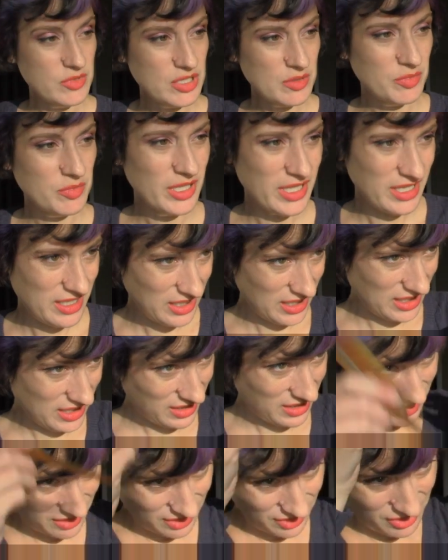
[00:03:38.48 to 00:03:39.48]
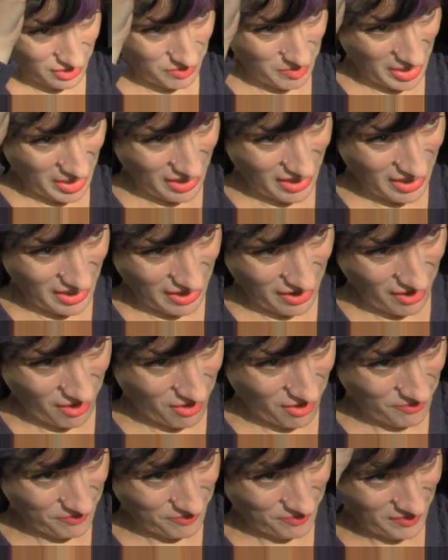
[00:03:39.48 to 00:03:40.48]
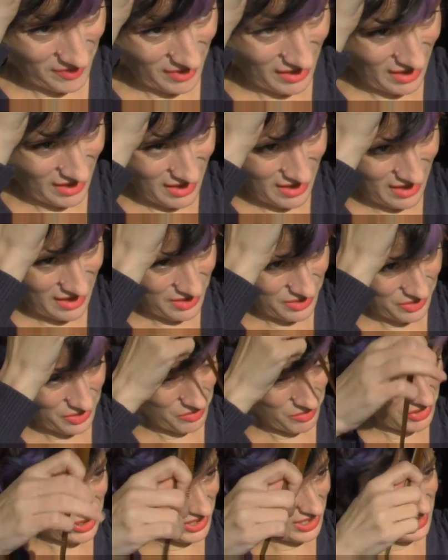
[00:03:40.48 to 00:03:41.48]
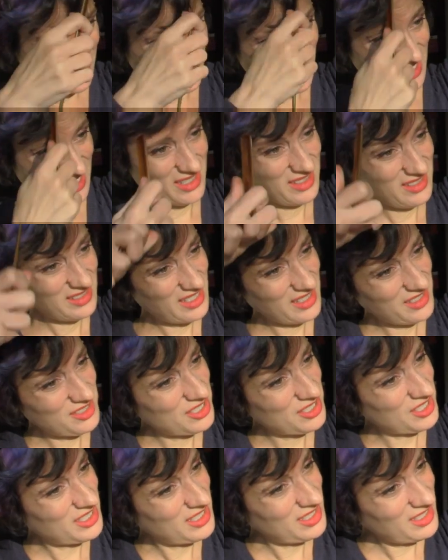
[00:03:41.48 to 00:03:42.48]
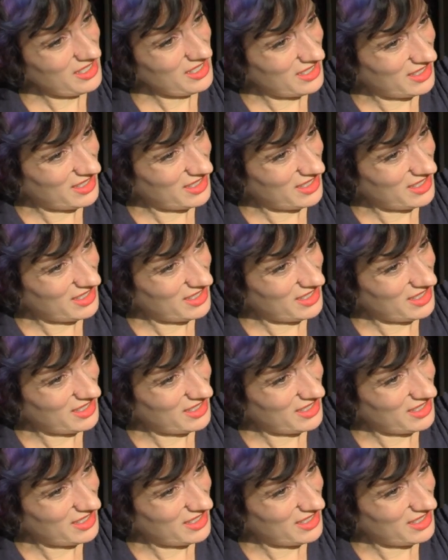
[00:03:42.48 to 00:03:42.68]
blend in to my hair. So I'm just gonna take a section.